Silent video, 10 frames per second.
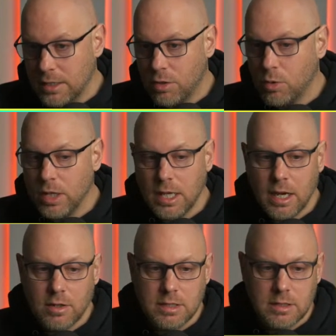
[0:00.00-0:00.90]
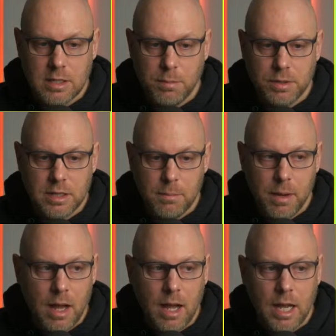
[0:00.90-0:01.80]
Tholian garrisons, I'll put them
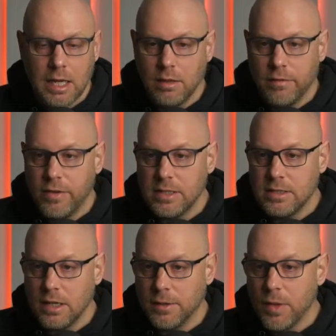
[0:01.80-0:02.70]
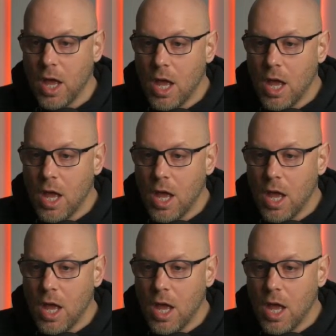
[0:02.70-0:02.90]
behind the Feds here.